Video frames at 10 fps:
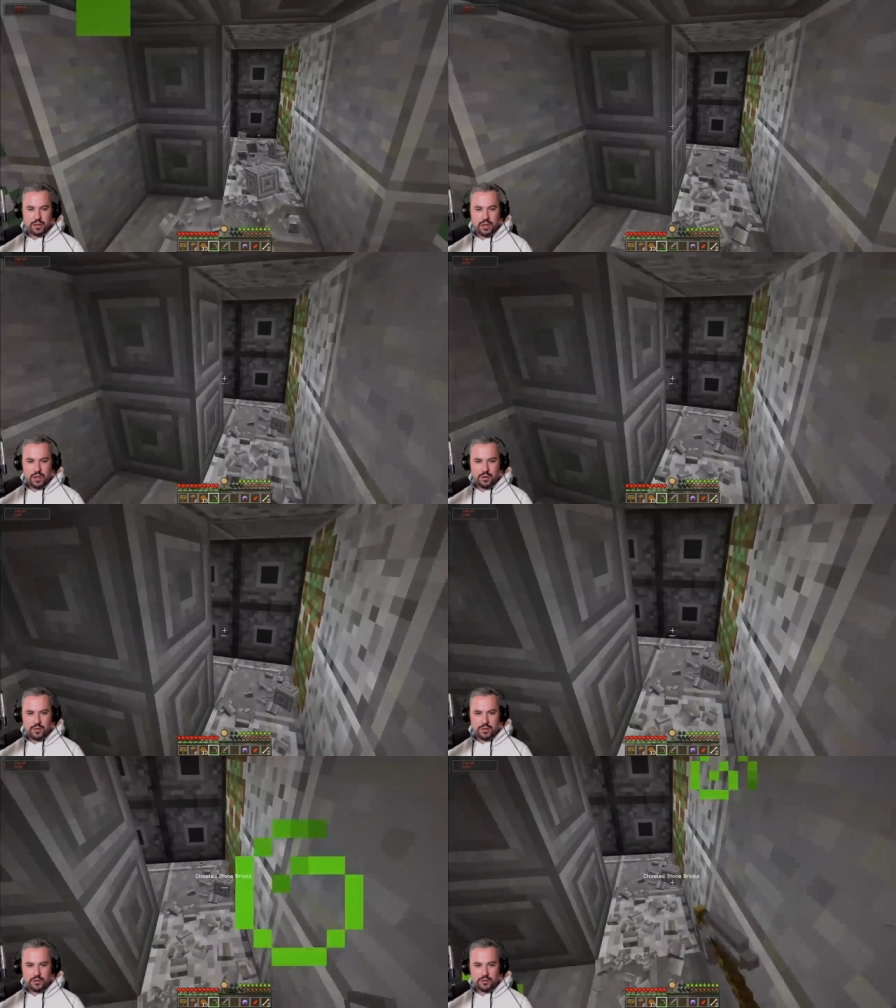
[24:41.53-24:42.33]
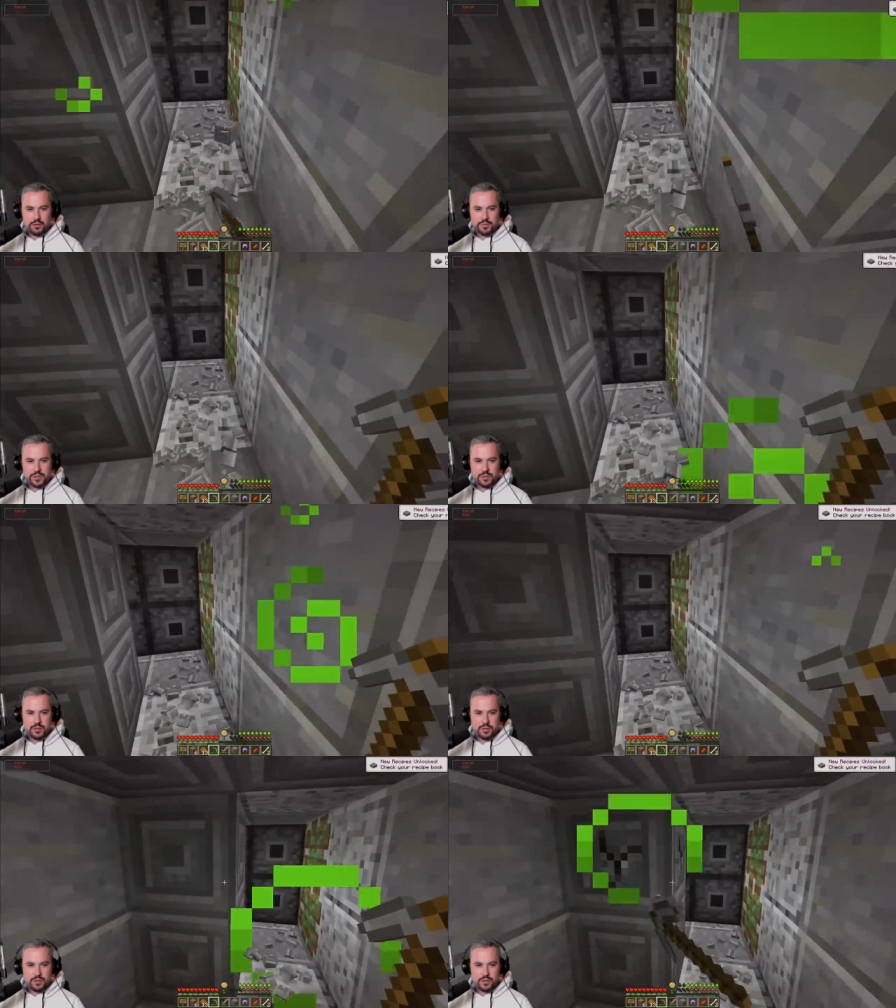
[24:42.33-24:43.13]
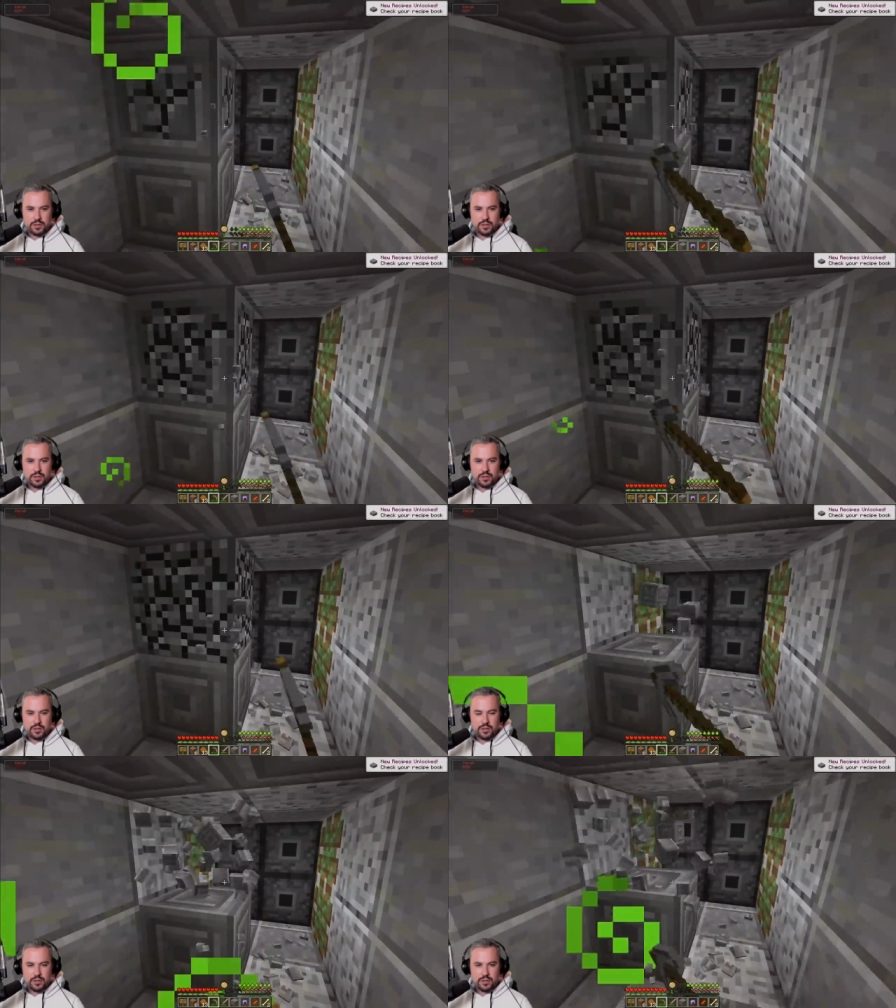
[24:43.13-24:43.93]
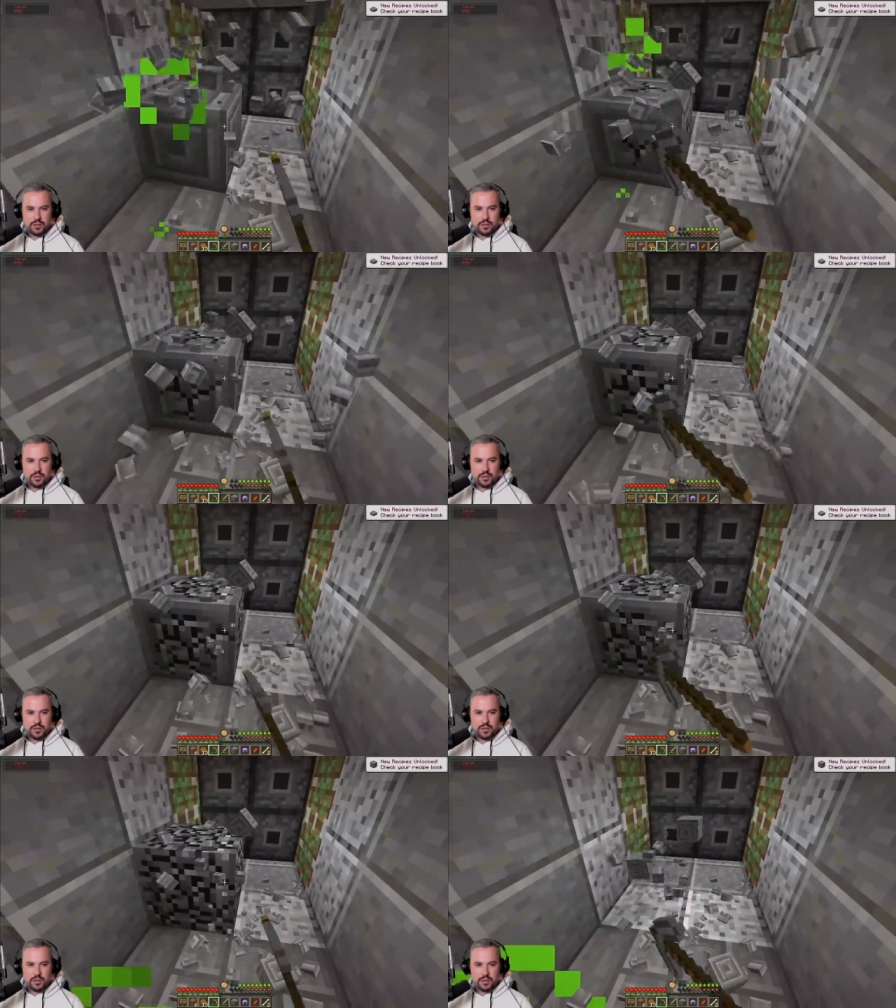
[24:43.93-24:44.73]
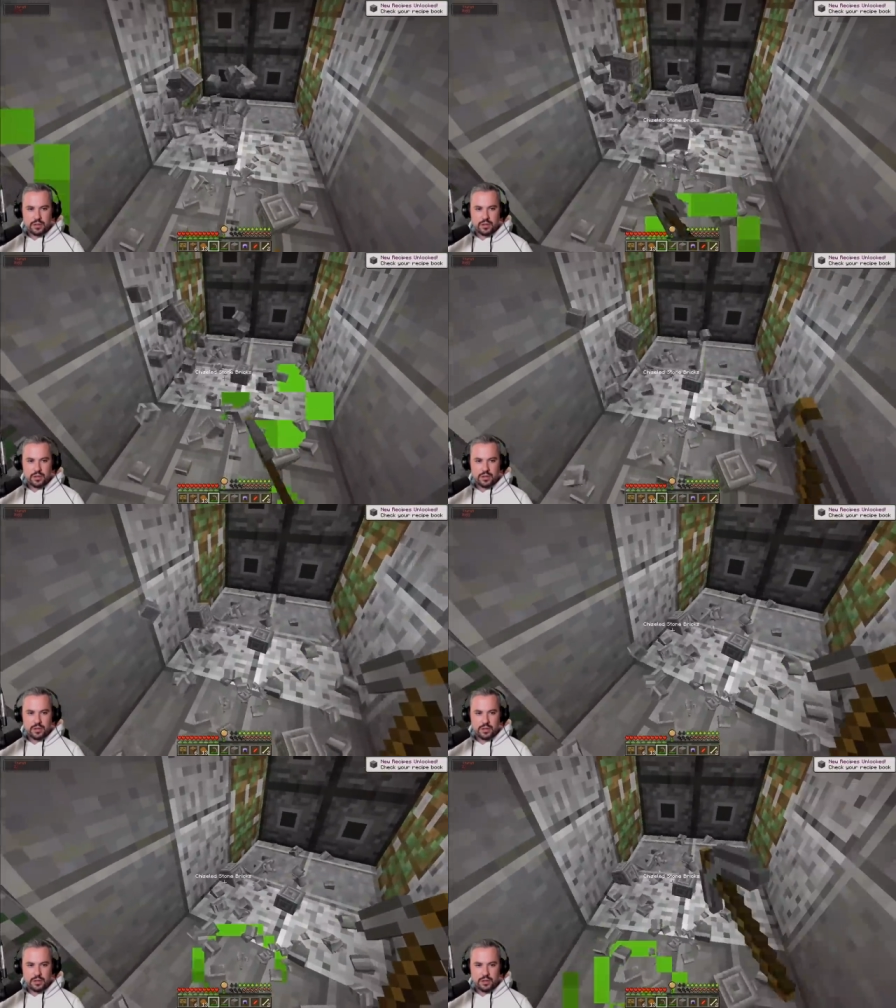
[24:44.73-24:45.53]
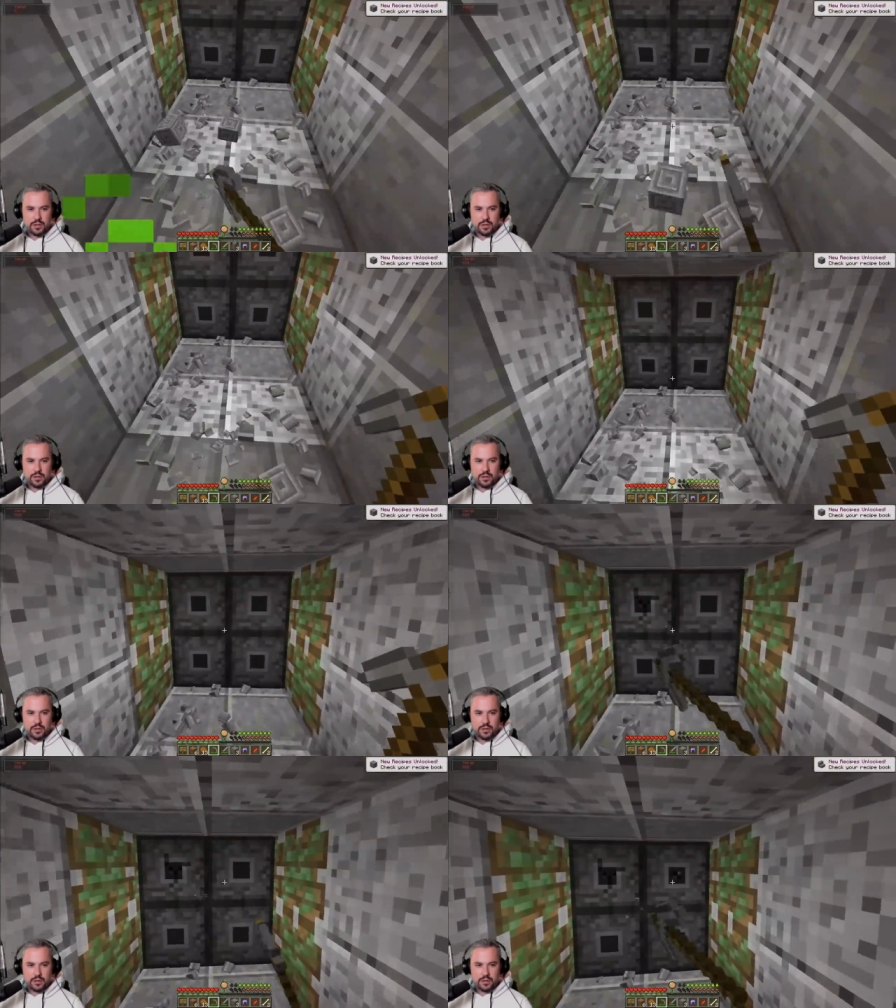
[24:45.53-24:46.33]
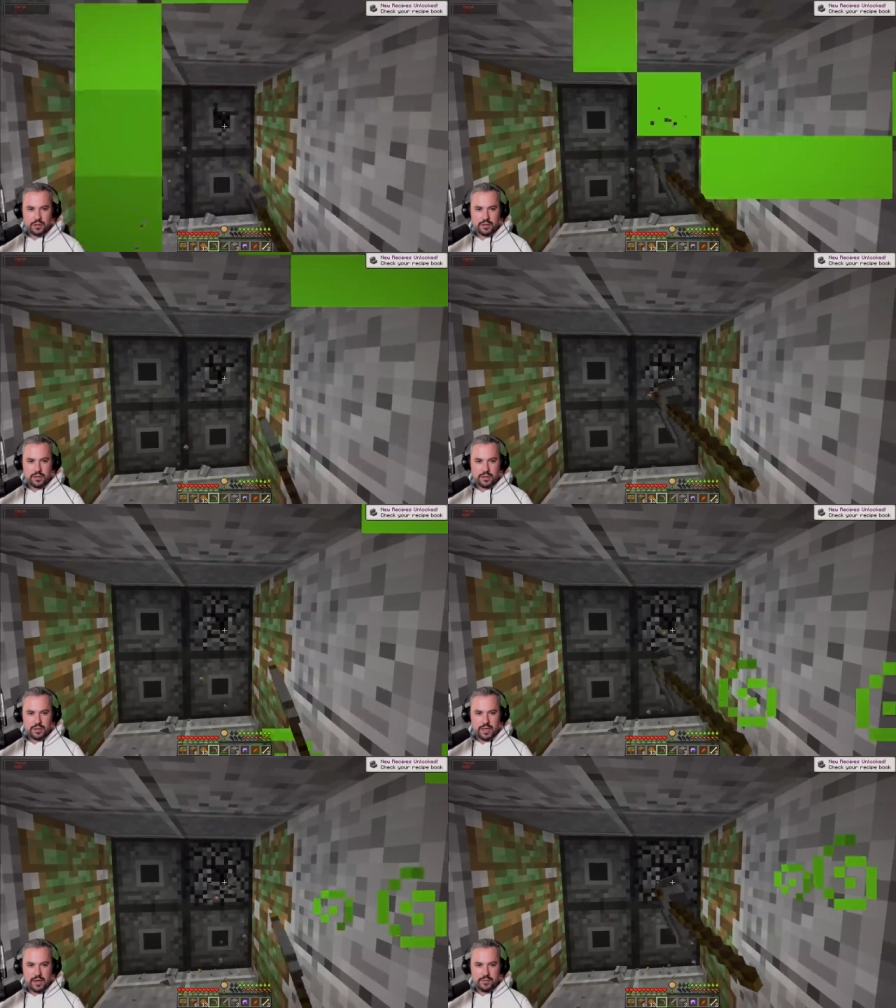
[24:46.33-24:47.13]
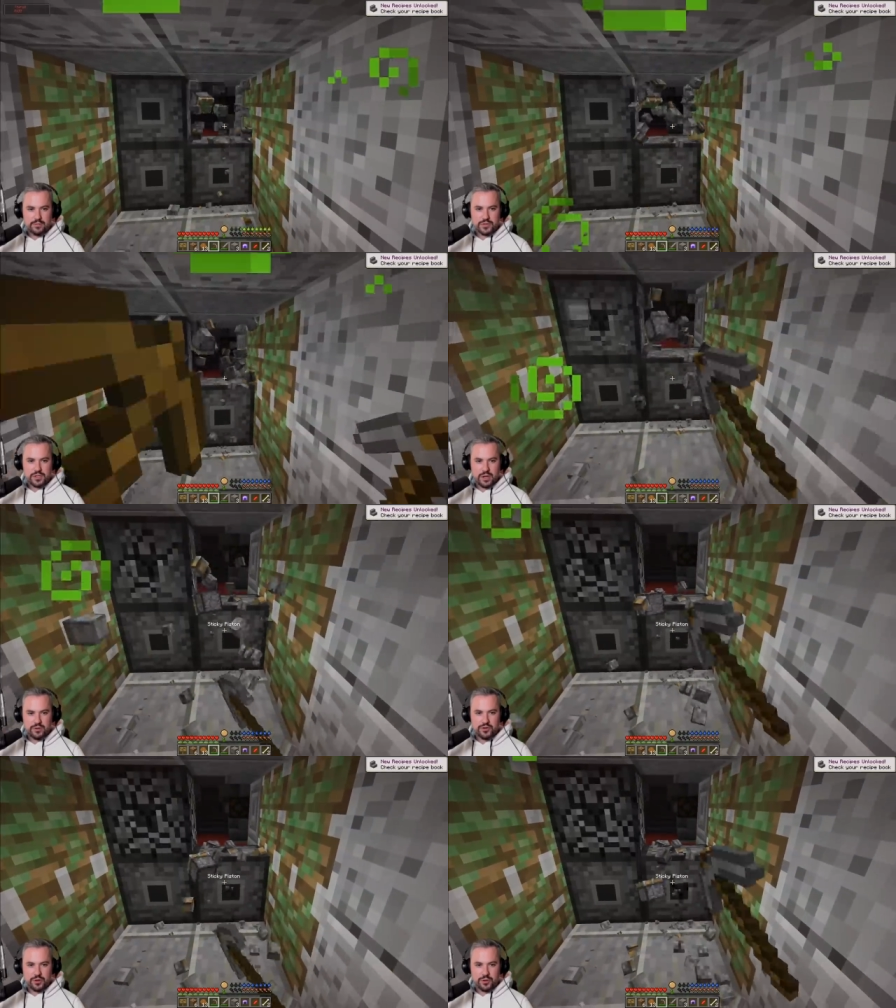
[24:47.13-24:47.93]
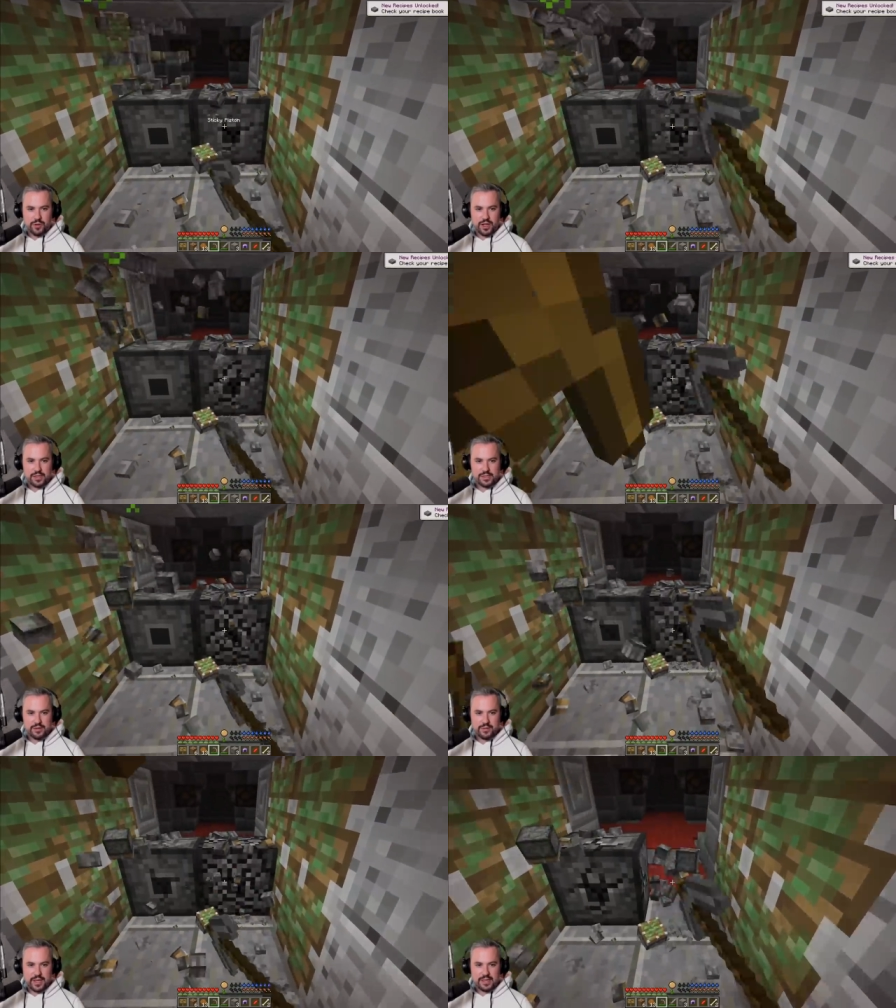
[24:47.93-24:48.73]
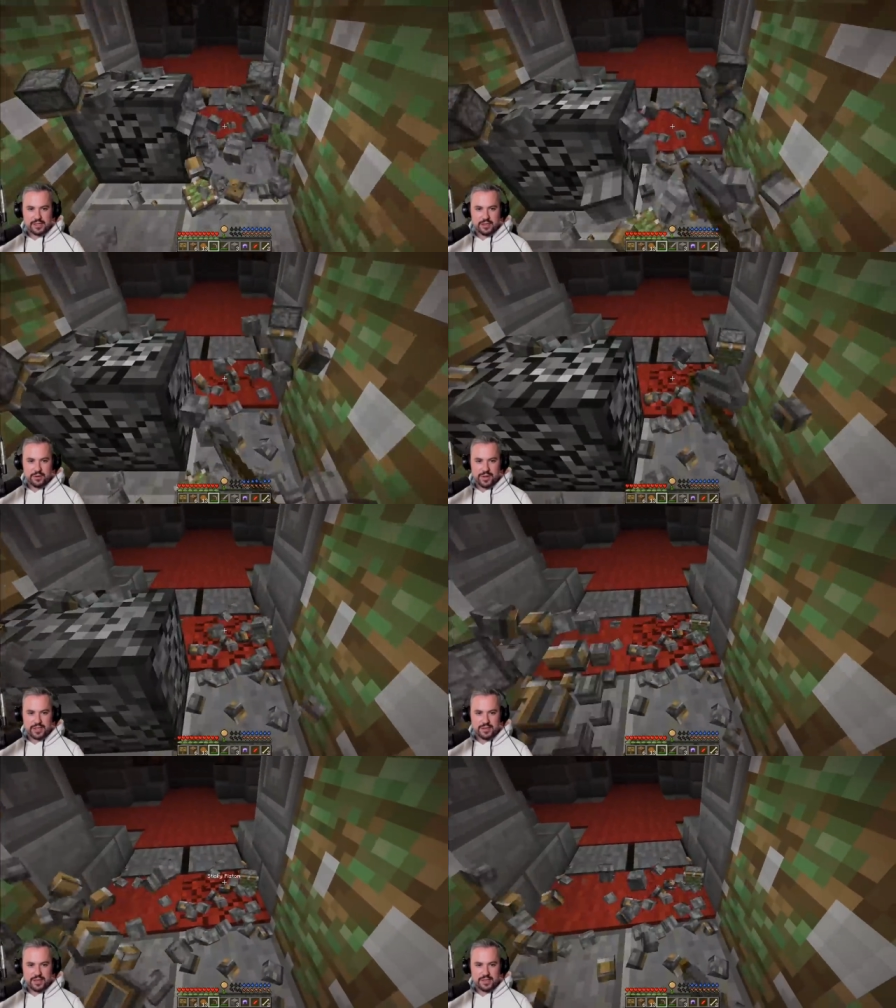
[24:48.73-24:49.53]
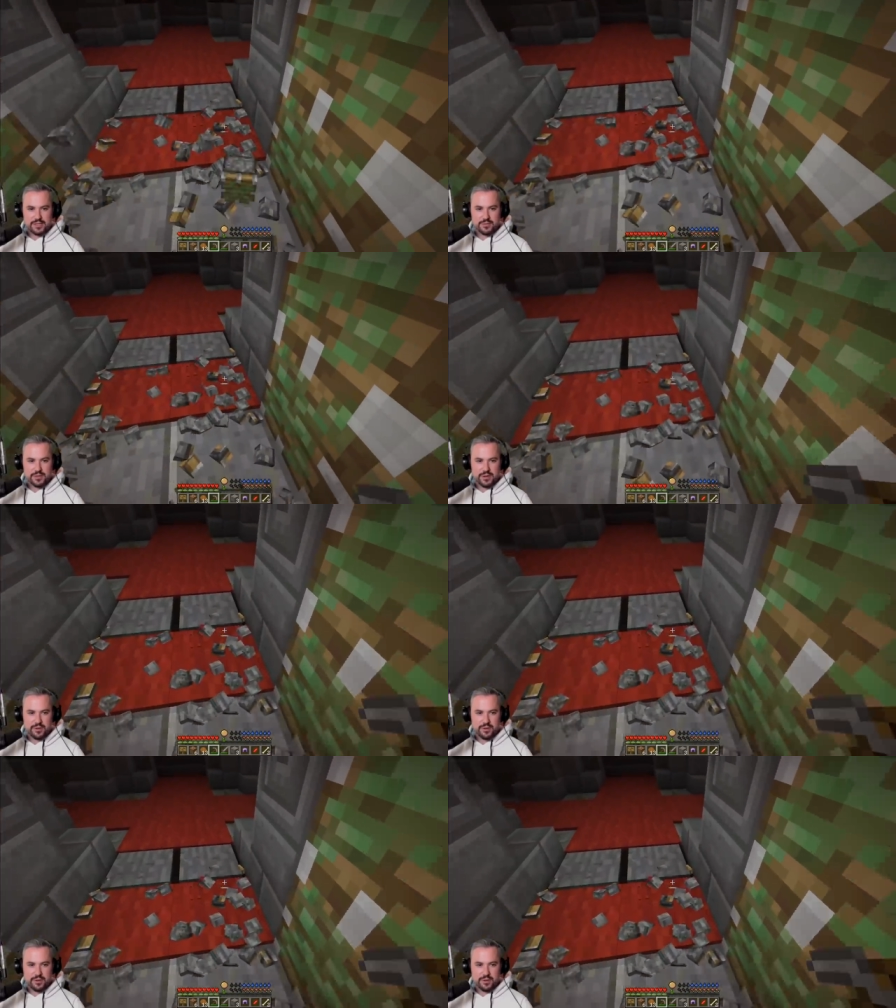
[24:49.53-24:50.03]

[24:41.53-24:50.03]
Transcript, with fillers: Oh, oops. Handle, sticks and string. Okay, we're gonna try that. Yeah, you going in there? Yeah, just go through the walls. I'm guessing you're meant to hit some sort of